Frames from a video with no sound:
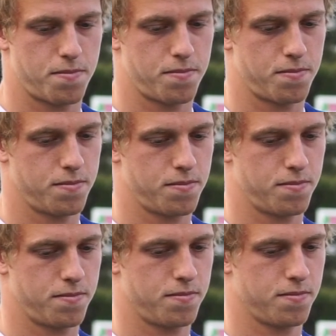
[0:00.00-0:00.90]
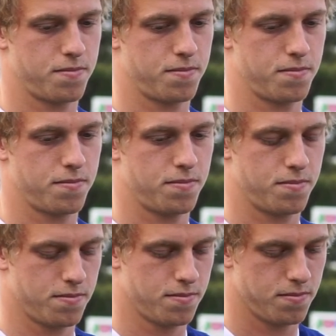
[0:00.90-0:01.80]

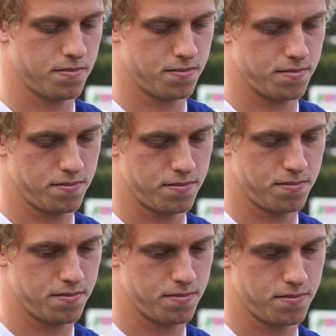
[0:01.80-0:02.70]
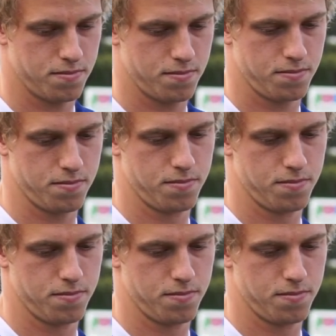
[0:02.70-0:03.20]
The person shown says nothing.